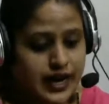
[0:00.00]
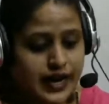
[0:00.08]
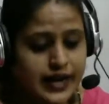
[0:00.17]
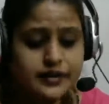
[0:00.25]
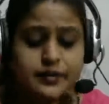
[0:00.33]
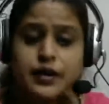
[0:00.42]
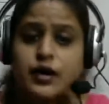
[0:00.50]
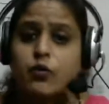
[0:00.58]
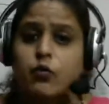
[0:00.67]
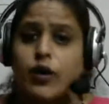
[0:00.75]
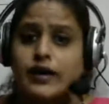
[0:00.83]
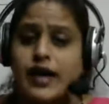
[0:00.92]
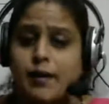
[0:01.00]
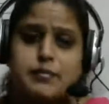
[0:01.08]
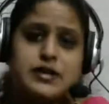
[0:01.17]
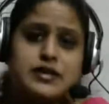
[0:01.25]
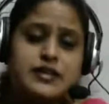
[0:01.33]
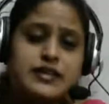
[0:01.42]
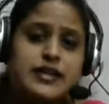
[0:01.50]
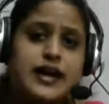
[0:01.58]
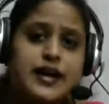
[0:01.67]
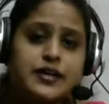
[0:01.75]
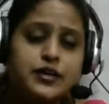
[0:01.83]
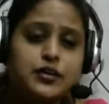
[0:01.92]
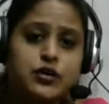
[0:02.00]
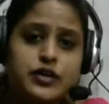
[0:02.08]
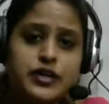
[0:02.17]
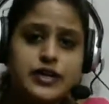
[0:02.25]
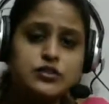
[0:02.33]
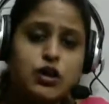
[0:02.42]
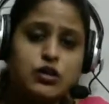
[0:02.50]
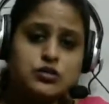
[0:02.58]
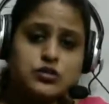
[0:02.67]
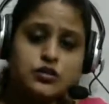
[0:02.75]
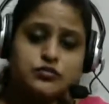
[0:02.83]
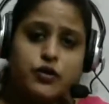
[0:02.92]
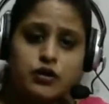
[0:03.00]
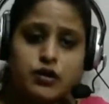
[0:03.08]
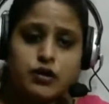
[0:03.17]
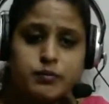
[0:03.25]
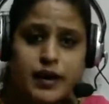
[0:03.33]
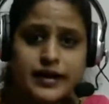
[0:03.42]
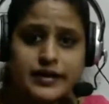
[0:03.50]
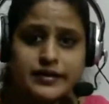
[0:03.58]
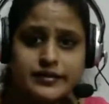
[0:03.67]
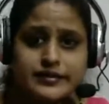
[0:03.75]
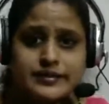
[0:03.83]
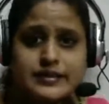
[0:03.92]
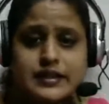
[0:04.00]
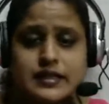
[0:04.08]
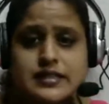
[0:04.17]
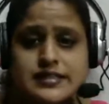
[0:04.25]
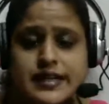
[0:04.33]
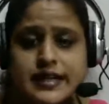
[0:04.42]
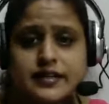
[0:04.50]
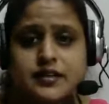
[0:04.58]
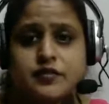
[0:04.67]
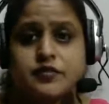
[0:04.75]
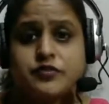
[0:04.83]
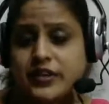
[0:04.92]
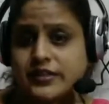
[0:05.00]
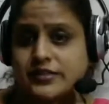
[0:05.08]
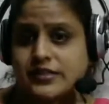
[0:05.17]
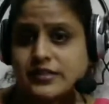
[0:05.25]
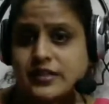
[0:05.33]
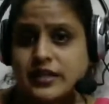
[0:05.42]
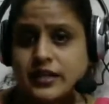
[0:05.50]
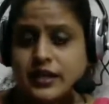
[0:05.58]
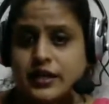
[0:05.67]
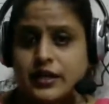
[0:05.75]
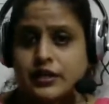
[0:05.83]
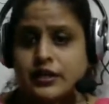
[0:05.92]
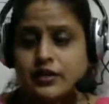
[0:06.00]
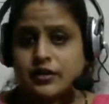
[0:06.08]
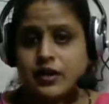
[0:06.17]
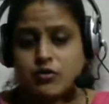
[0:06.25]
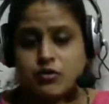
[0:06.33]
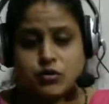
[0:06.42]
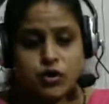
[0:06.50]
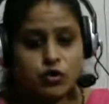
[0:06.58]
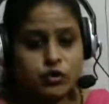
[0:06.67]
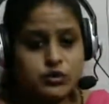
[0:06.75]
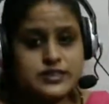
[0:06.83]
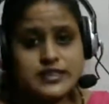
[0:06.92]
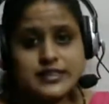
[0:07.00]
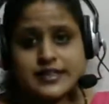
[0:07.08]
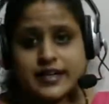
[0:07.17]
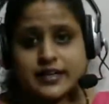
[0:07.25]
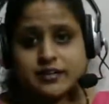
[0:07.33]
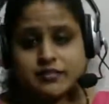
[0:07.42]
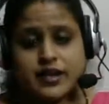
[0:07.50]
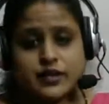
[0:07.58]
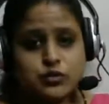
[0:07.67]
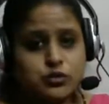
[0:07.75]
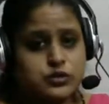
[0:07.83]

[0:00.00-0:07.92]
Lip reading: And what happened in the end, he is also followed by a detective Fix. Now you know who's a detective, right?